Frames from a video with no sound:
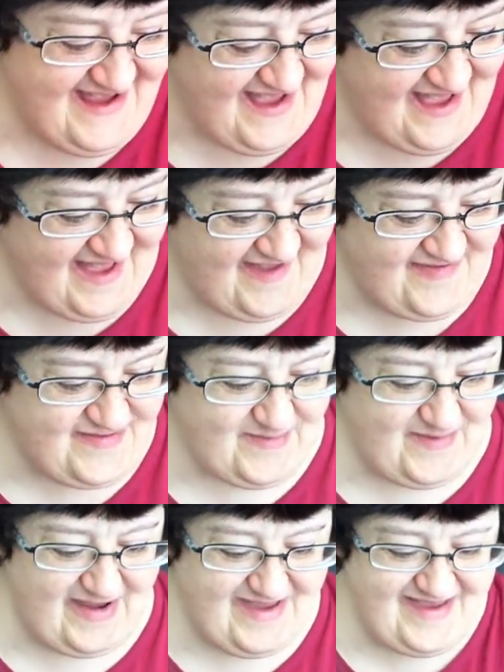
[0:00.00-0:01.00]
I'll have to
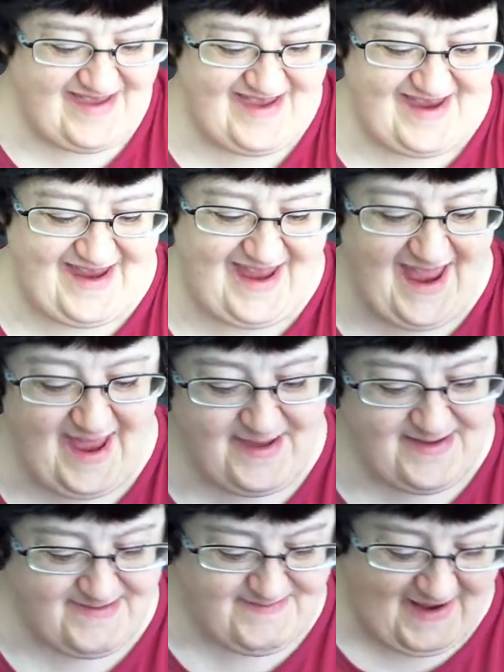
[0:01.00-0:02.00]
wait till I get
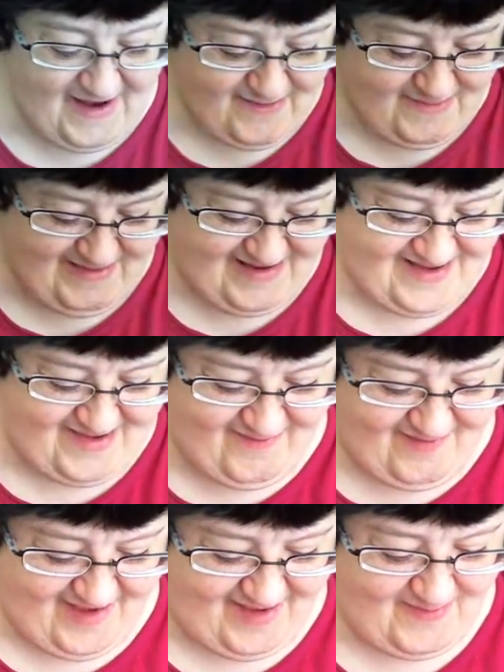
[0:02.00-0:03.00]
uh, some batteries.
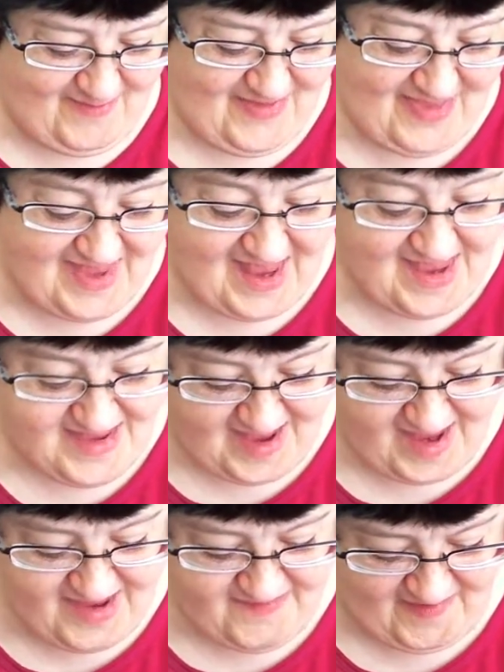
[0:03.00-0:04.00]
Okay, well that
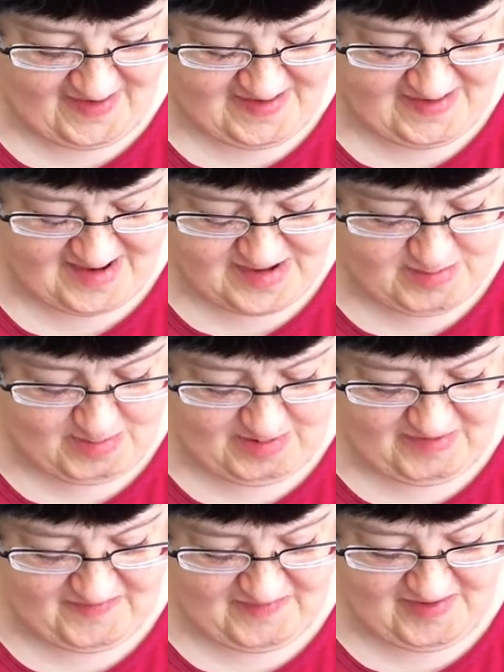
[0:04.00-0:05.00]
that's fine. That's
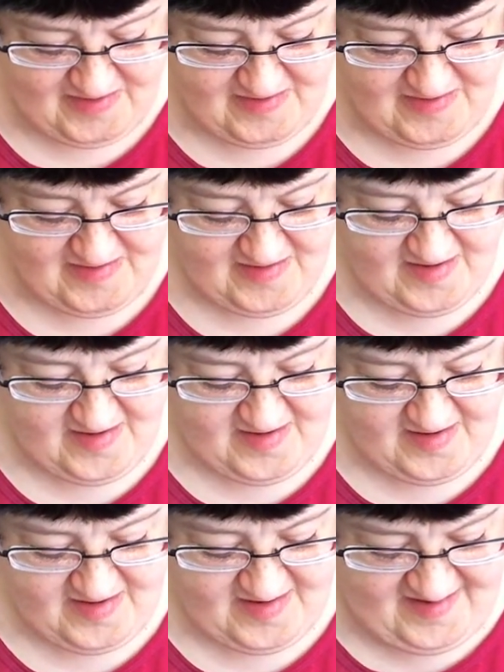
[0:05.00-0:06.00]
totally
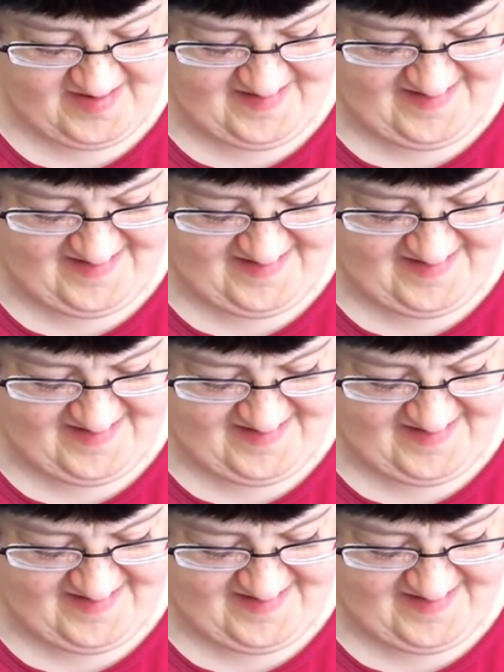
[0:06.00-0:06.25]
fine.